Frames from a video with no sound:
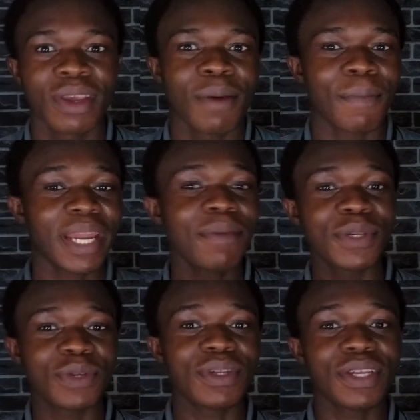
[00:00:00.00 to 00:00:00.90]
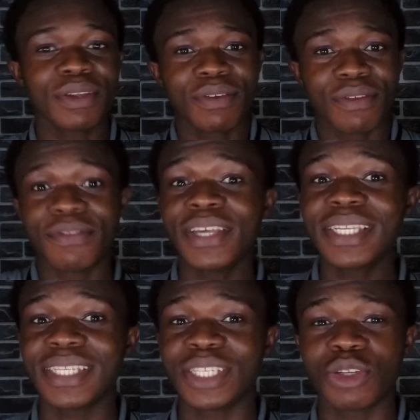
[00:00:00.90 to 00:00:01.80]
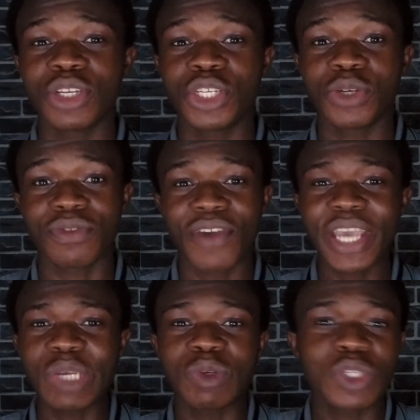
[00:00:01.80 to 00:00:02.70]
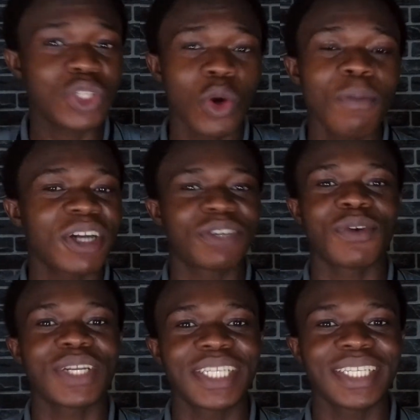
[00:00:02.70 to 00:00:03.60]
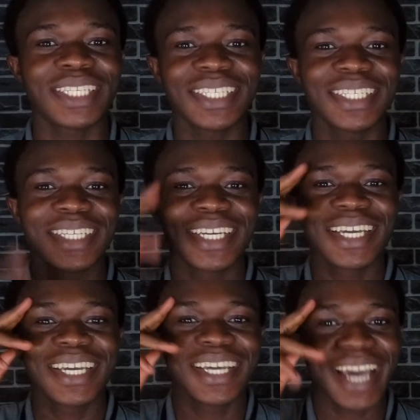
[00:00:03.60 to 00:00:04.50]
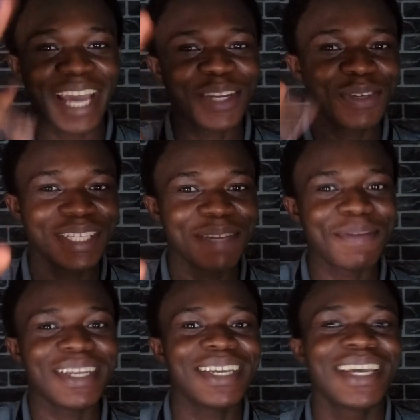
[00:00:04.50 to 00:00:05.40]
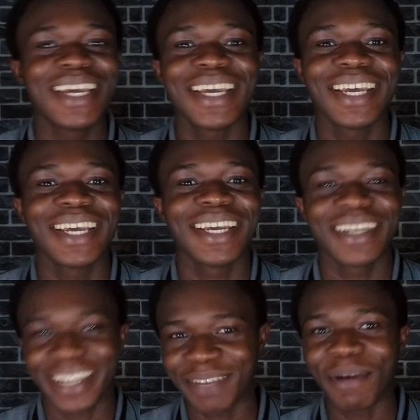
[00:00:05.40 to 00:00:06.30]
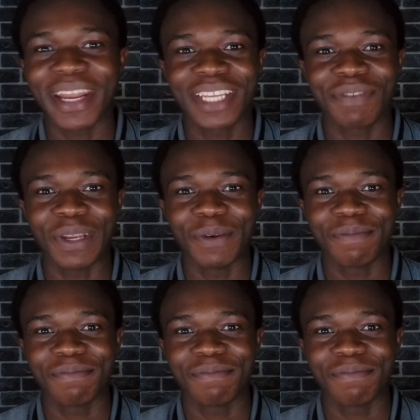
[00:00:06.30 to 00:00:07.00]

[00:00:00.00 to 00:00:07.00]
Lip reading: My name is Yudi, this is Yudi Shoe. Thank you so much for watching, and you see me in my next video.